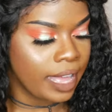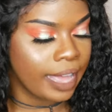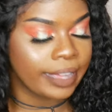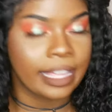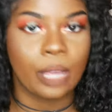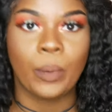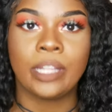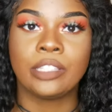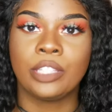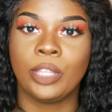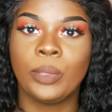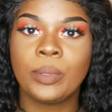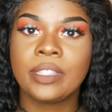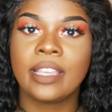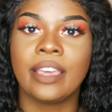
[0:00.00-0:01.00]
I can't wait to
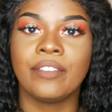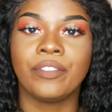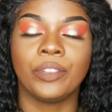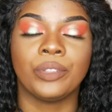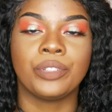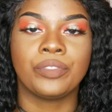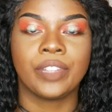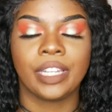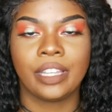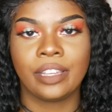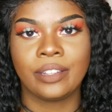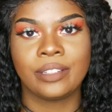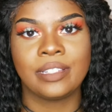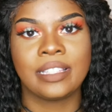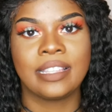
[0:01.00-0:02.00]
use it in future
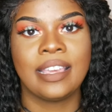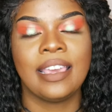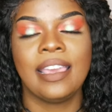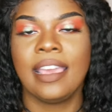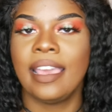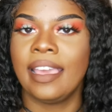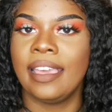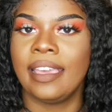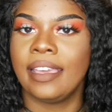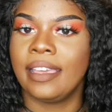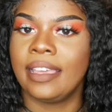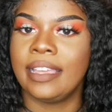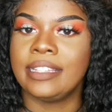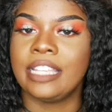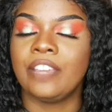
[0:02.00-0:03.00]
videos.
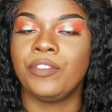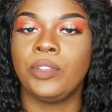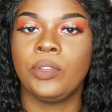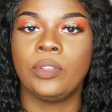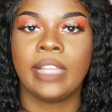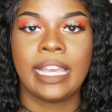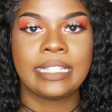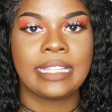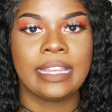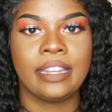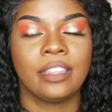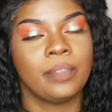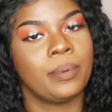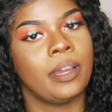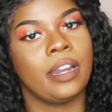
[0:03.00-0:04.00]
And if you liked any
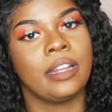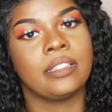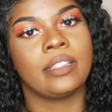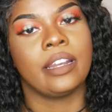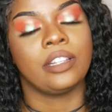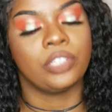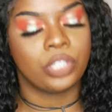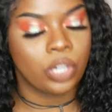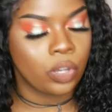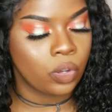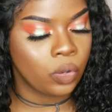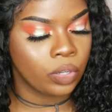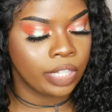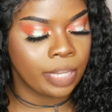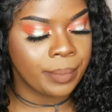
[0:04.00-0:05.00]
of the products that I
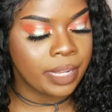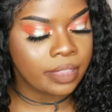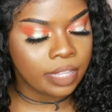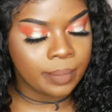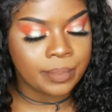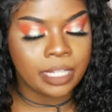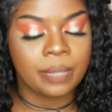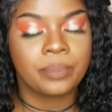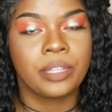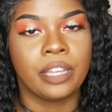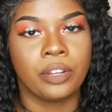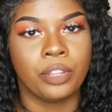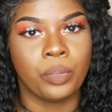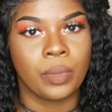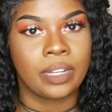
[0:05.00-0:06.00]
showed, give me a thumbs up so I
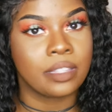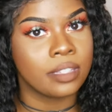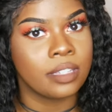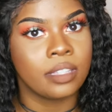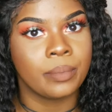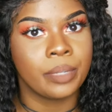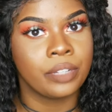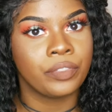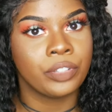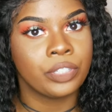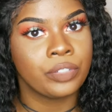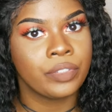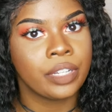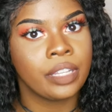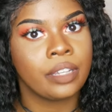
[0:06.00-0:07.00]
know you want to see them in a
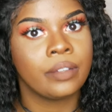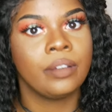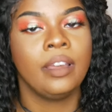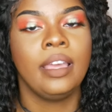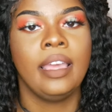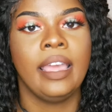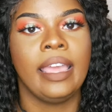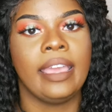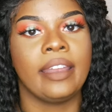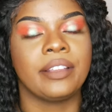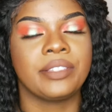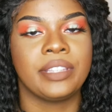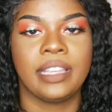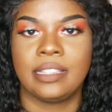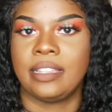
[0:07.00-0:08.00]
future video. And I'll
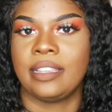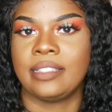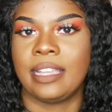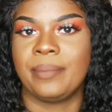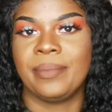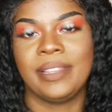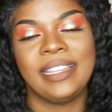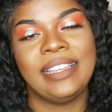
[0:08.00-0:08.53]
see you guys next time.